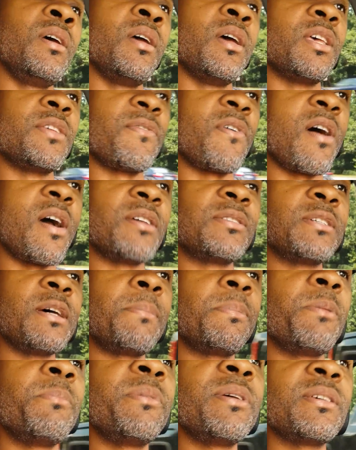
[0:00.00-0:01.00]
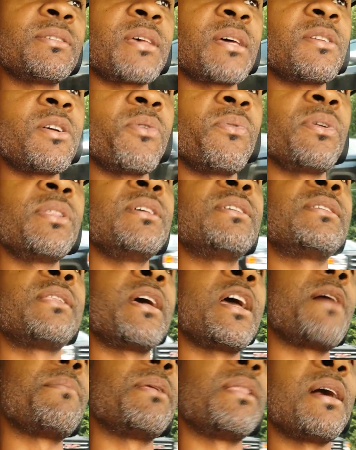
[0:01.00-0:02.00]
As far as supplements, I don't really
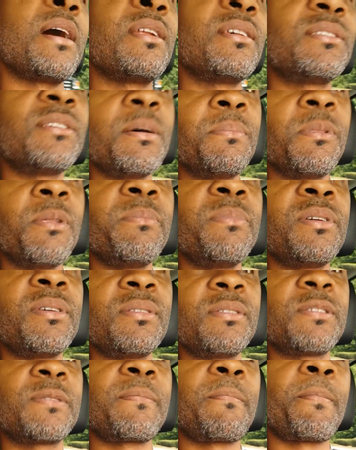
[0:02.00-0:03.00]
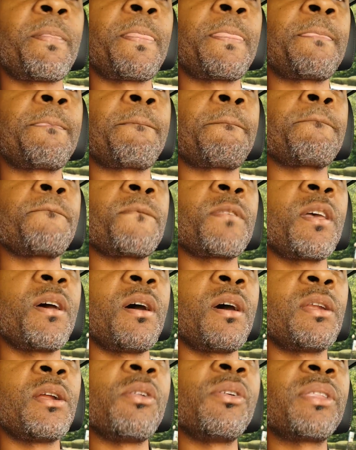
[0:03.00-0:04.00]
slam a lot of supplements.
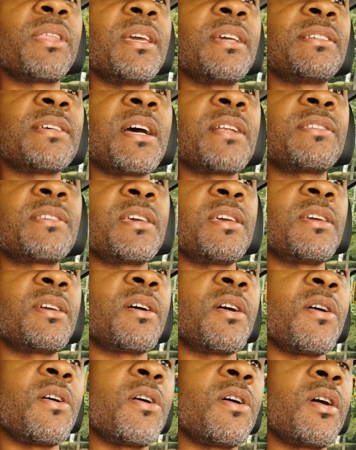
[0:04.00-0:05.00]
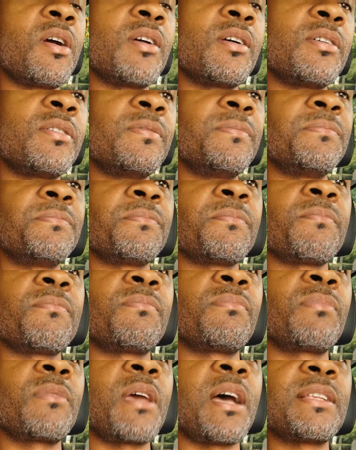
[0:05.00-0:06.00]
The only things I take are
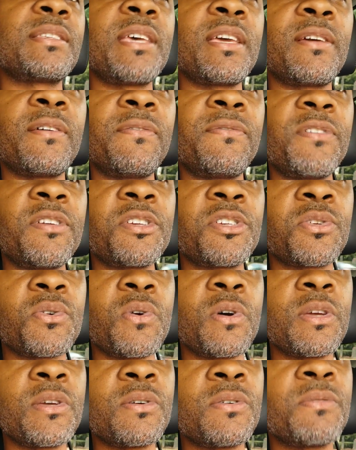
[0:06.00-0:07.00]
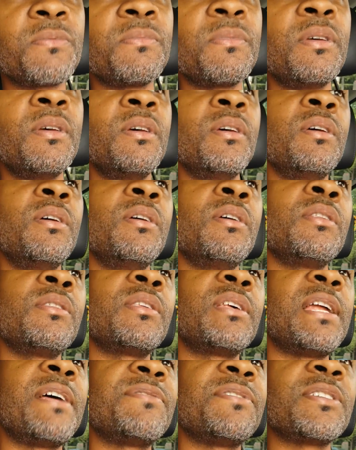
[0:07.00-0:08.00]
I take a fish oil
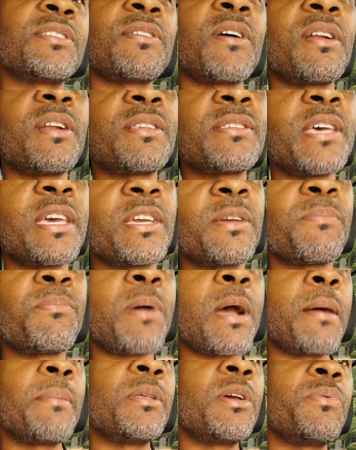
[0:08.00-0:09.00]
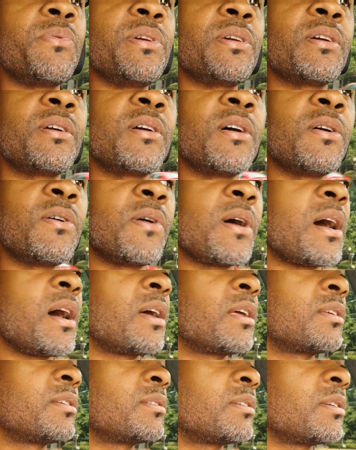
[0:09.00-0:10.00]
that I've just started taking probably a week ago.
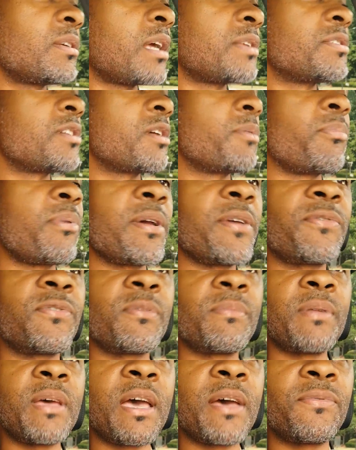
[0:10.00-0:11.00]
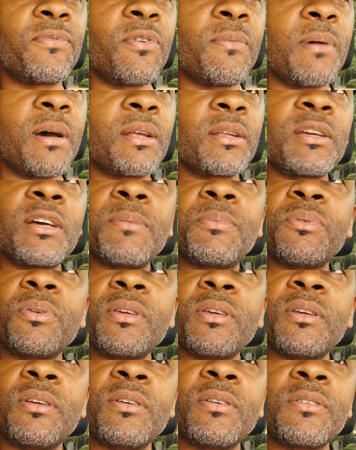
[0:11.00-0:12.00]
I took a break from that for about a couple of
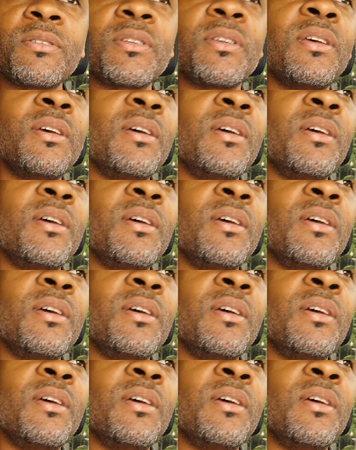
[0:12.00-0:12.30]
years.